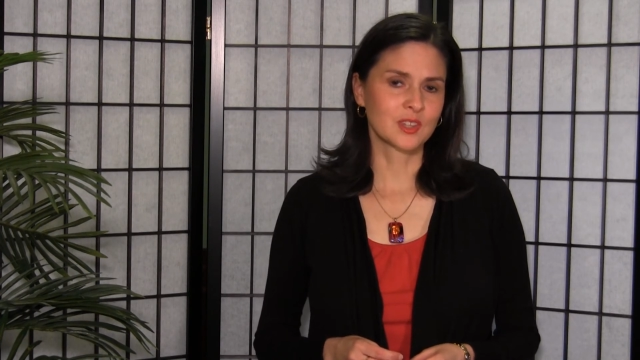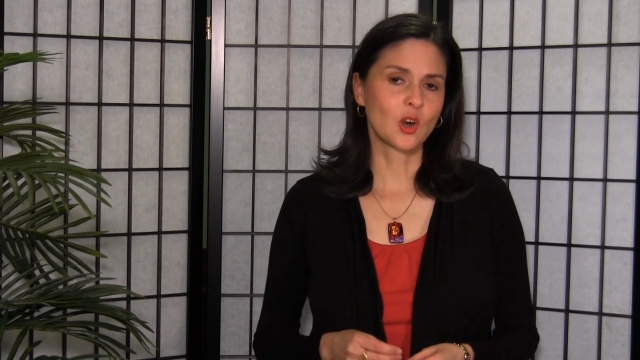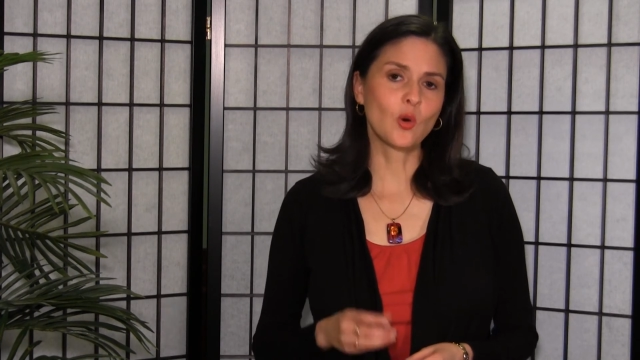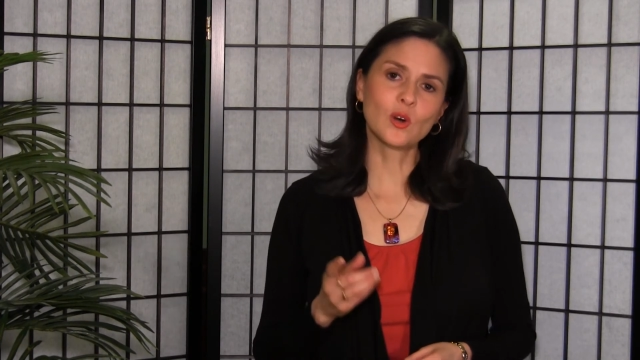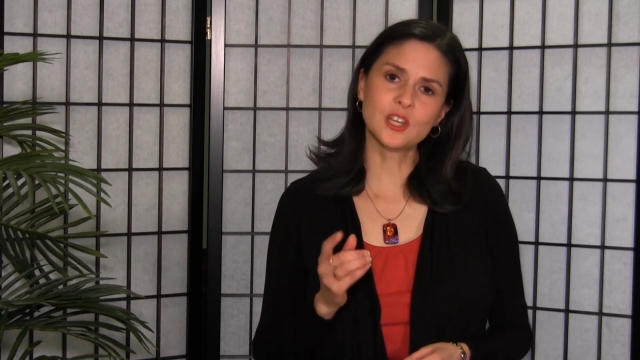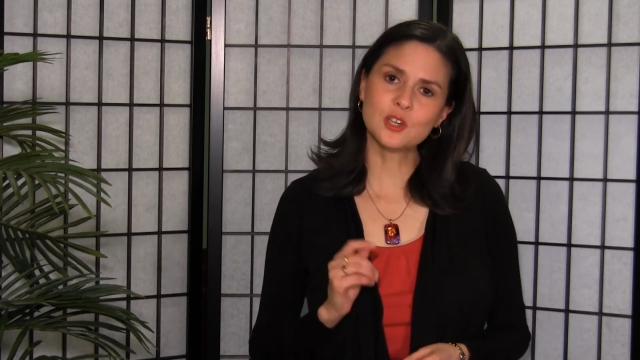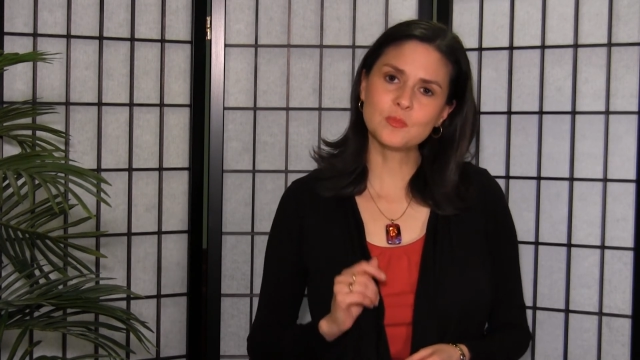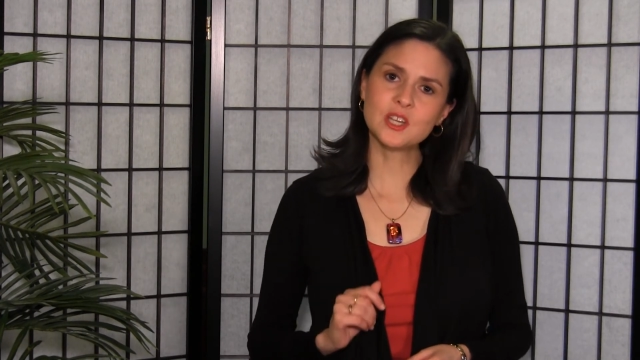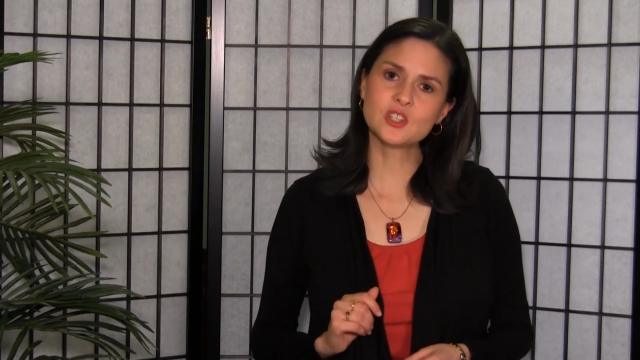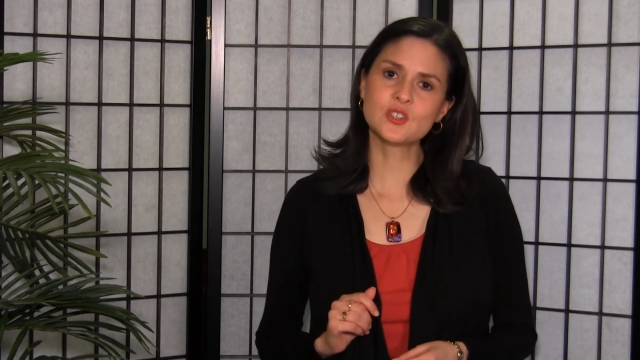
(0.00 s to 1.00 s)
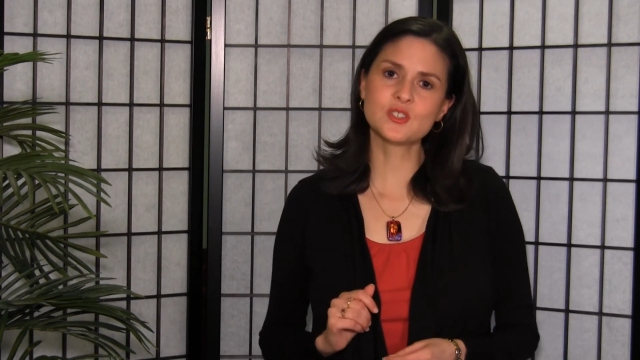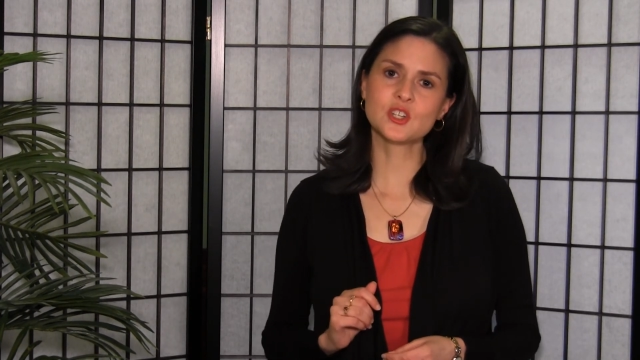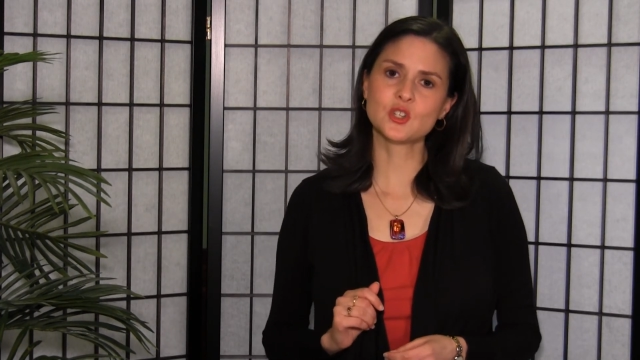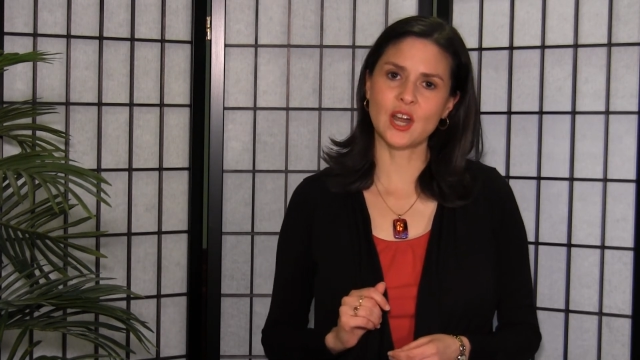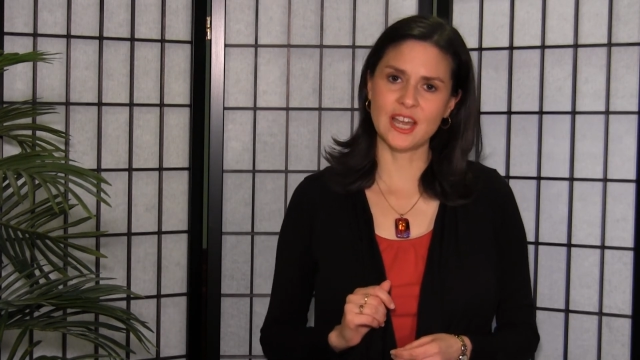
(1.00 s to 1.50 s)
Or you may choose a
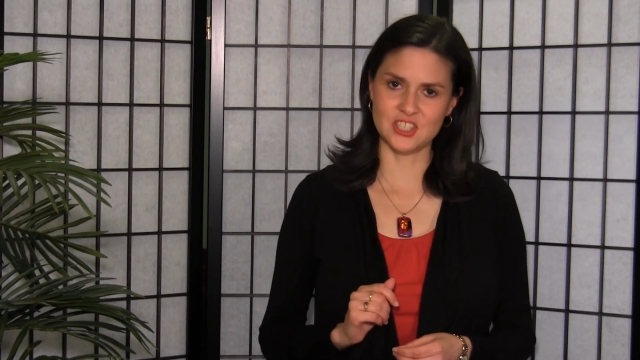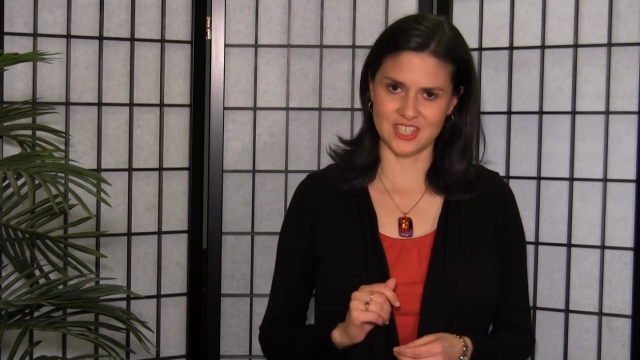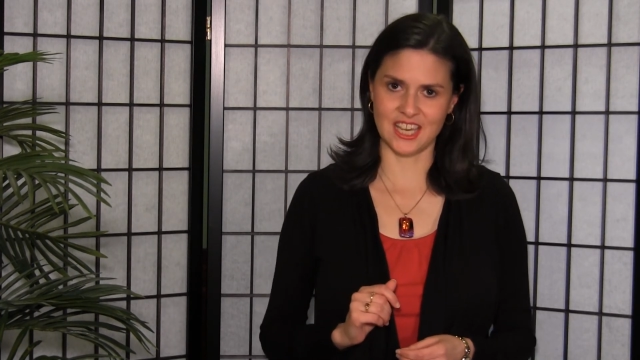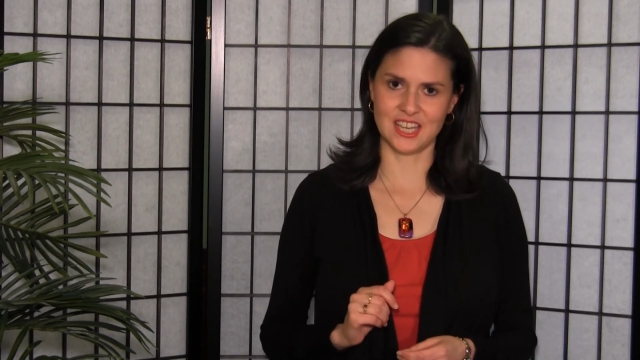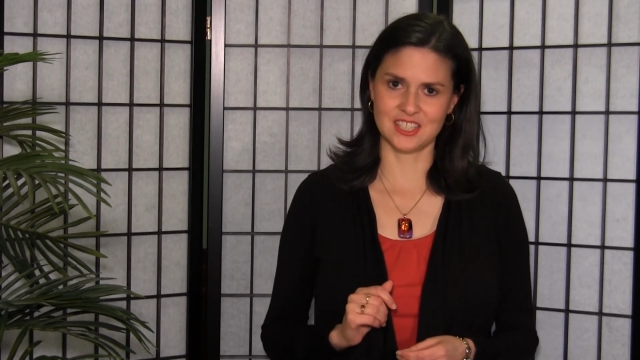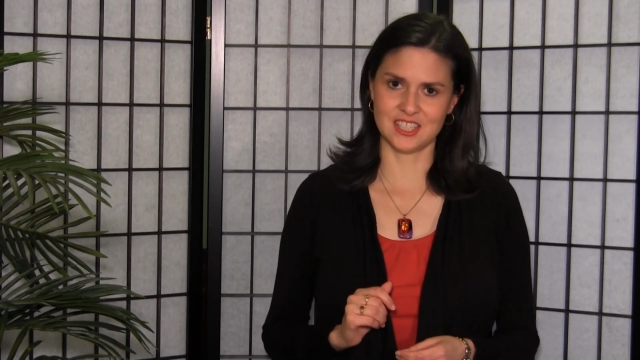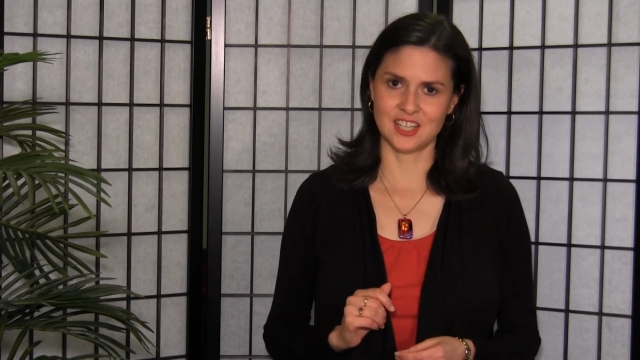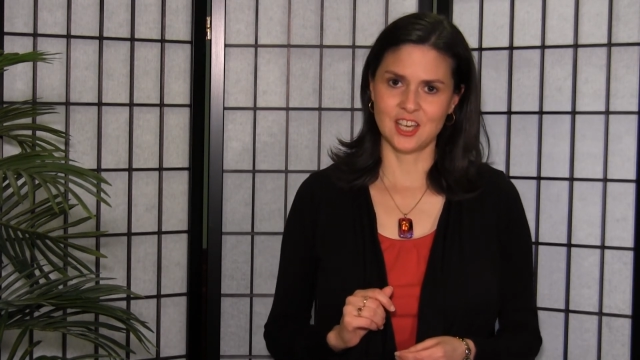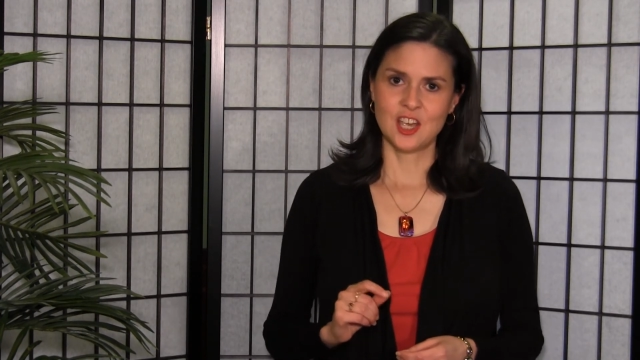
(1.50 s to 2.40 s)
tragic ending